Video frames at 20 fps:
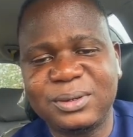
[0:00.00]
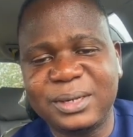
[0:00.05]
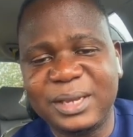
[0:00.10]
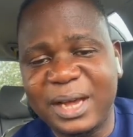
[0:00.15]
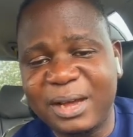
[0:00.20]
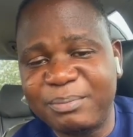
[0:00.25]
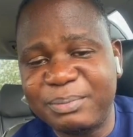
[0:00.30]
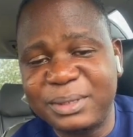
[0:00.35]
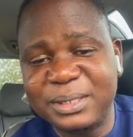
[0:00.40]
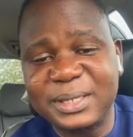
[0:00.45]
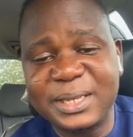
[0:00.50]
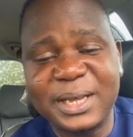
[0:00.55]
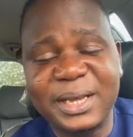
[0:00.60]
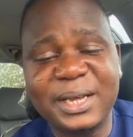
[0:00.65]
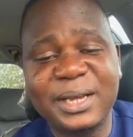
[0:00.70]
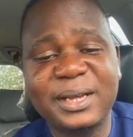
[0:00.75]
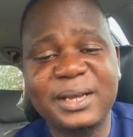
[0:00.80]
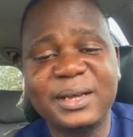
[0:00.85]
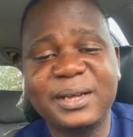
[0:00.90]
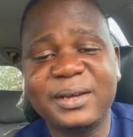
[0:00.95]
They have been
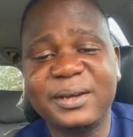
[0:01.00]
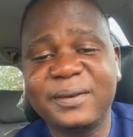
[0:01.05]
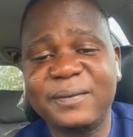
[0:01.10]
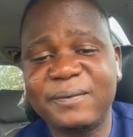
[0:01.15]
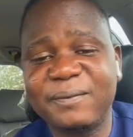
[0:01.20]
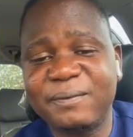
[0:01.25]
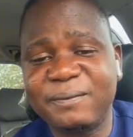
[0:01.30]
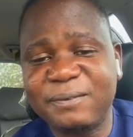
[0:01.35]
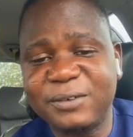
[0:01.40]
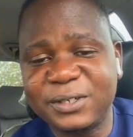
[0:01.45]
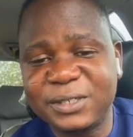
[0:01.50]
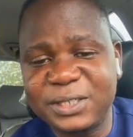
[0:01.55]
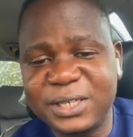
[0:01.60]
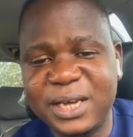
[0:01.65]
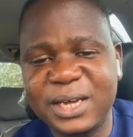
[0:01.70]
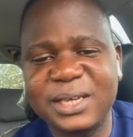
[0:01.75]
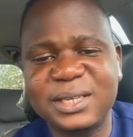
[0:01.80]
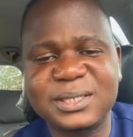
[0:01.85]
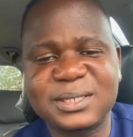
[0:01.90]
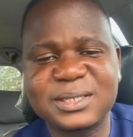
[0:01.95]
there for
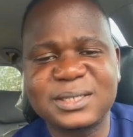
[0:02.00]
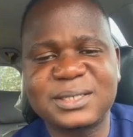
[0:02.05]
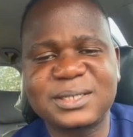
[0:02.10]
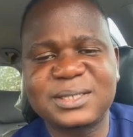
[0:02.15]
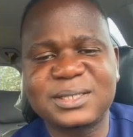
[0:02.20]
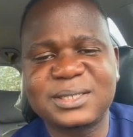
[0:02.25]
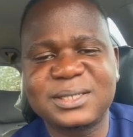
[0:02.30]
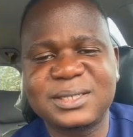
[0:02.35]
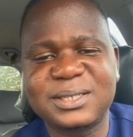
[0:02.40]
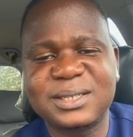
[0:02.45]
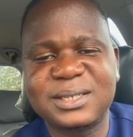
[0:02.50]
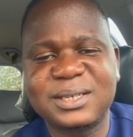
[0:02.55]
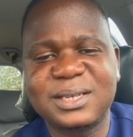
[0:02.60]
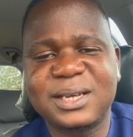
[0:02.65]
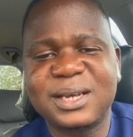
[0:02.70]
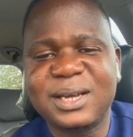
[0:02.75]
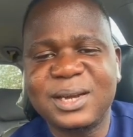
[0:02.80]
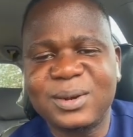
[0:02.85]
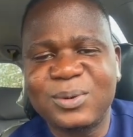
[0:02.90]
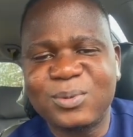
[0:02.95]
years
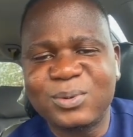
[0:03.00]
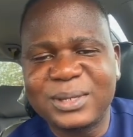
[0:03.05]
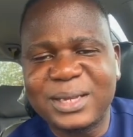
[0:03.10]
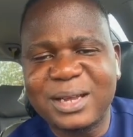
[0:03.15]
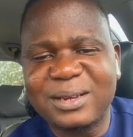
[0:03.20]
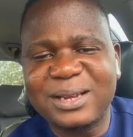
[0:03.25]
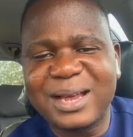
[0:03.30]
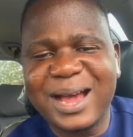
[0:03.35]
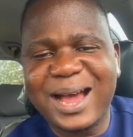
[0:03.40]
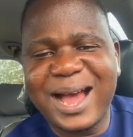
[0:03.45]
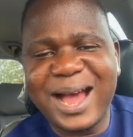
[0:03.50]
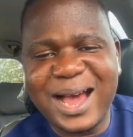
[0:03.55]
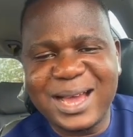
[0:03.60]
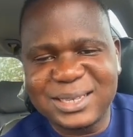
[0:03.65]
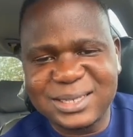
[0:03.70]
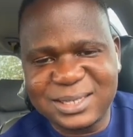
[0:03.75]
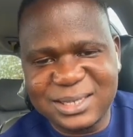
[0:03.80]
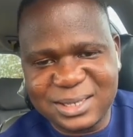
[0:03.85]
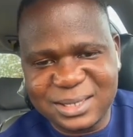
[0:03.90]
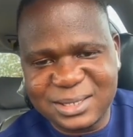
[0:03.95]
without
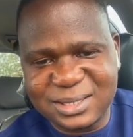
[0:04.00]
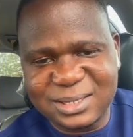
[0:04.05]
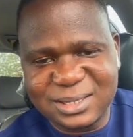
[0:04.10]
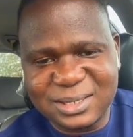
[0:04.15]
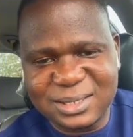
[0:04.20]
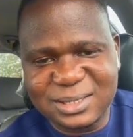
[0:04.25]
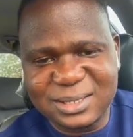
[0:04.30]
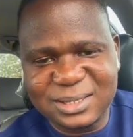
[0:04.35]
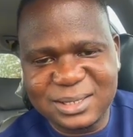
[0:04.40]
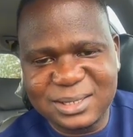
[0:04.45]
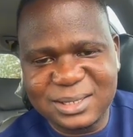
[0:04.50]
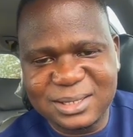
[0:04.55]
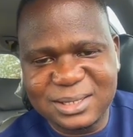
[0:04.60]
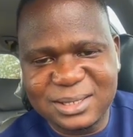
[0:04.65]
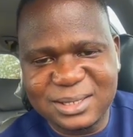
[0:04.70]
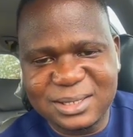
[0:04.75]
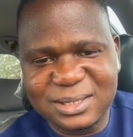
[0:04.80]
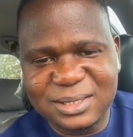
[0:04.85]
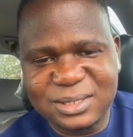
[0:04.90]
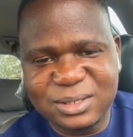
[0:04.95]
access
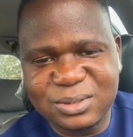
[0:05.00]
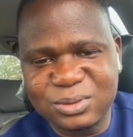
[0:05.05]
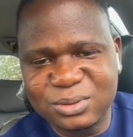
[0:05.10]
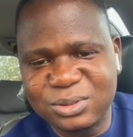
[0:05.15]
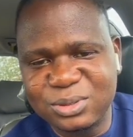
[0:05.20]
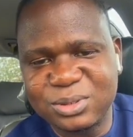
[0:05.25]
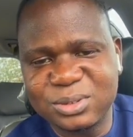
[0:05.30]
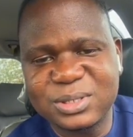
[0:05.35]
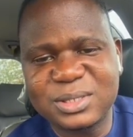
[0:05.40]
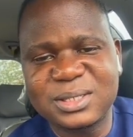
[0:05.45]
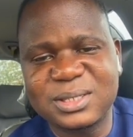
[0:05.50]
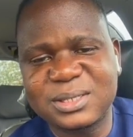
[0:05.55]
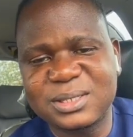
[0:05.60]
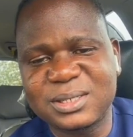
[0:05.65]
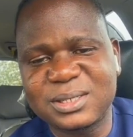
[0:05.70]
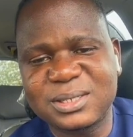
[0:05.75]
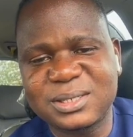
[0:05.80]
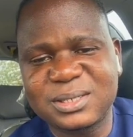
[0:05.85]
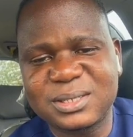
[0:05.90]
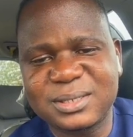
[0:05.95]
to
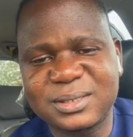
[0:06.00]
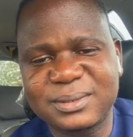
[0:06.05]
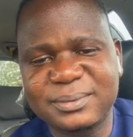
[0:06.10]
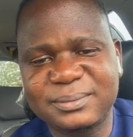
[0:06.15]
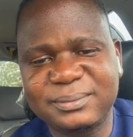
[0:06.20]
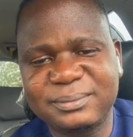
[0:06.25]
justice.